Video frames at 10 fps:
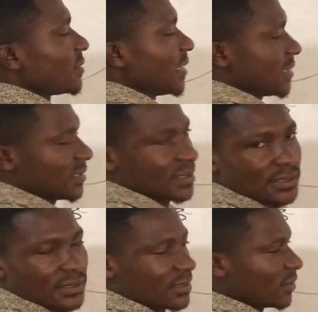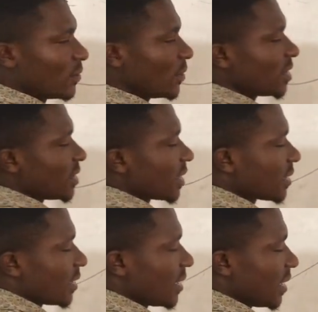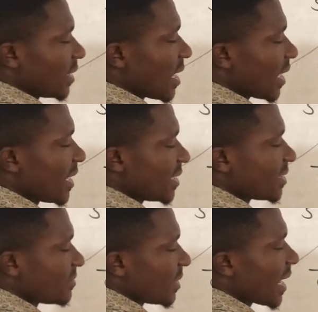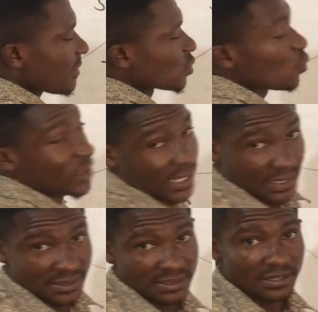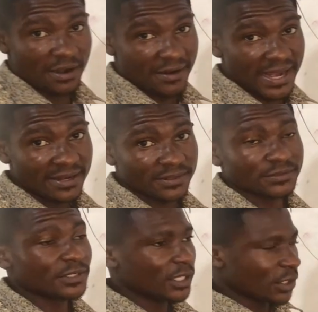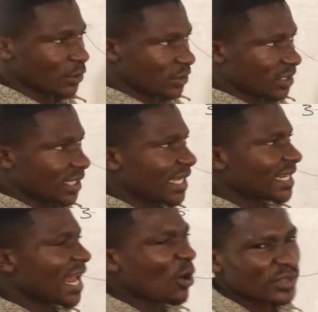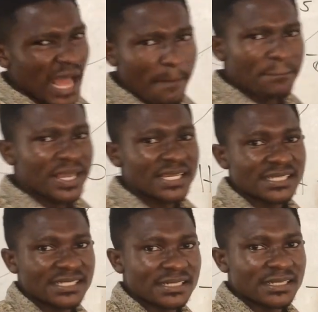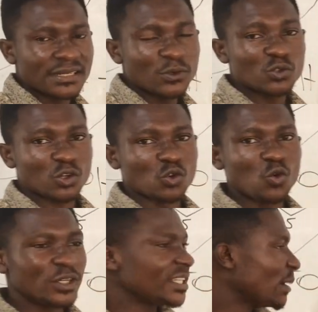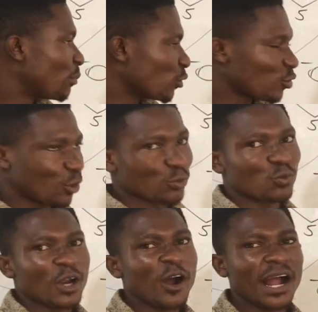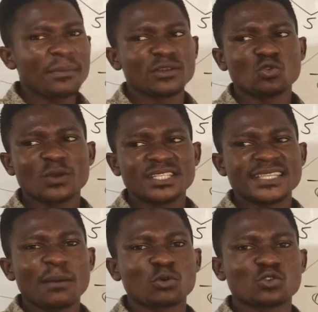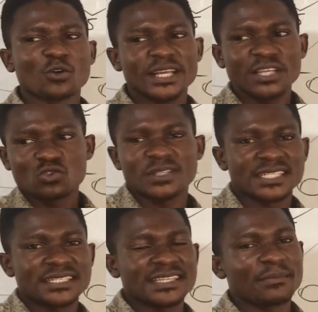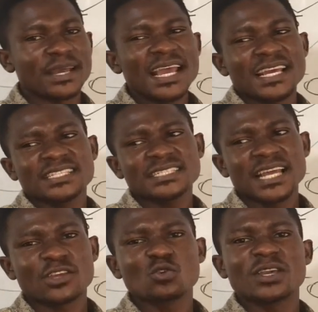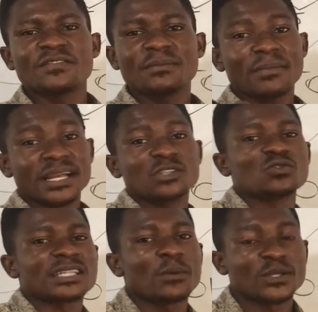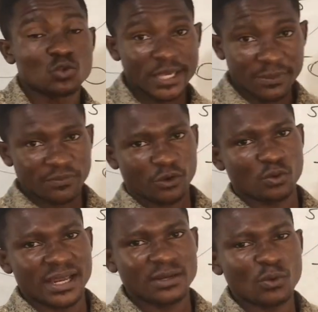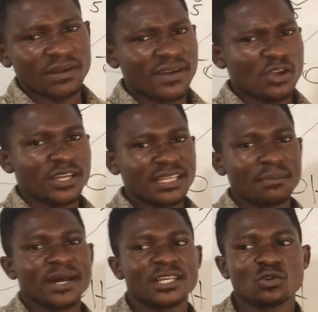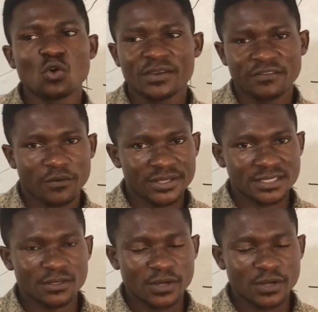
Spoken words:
this, which in that case becomes water, right? Good. Now that base which was holding the proton will now come and donate that proton into the system. It's just like you giving money to someone to keep for you, and whenever you need the money, you go in for it.